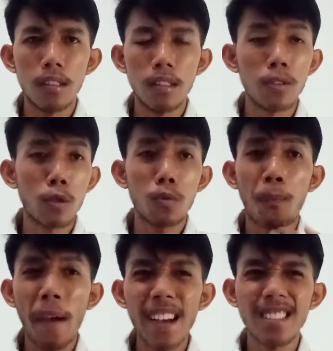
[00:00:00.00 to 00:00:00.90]

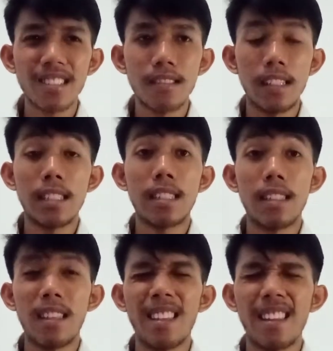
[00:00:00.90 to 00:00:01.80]
introspection is
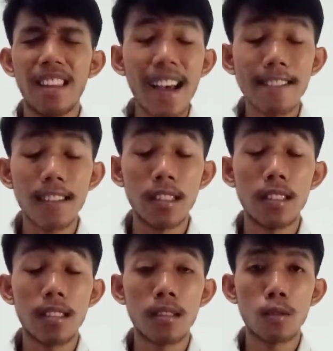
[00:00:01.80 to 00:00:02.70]
not a
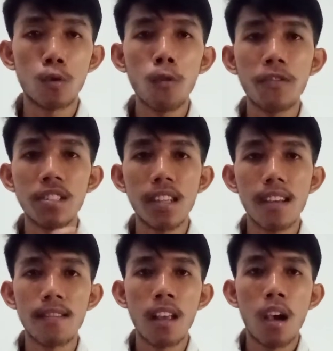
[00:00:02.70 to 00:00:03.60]

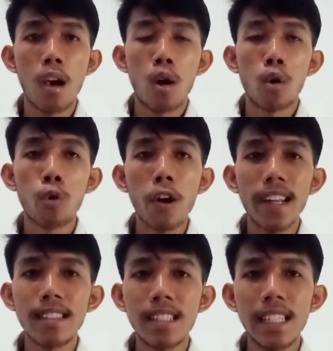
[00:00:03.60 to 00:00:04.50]
sufficient
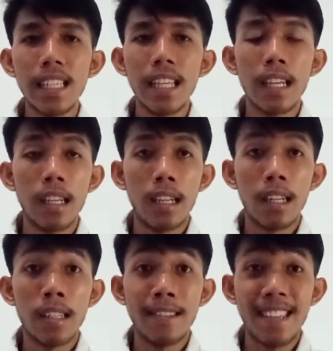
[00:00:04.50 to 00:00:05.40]
guarantee
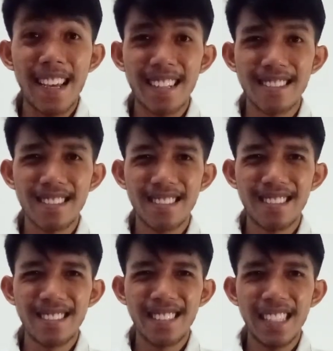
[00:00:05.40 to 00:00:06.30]
that
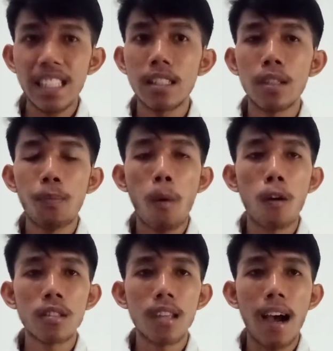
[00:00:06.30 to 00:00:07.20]
these
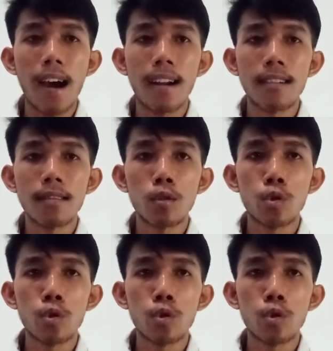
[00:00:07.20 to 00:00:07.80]
reports are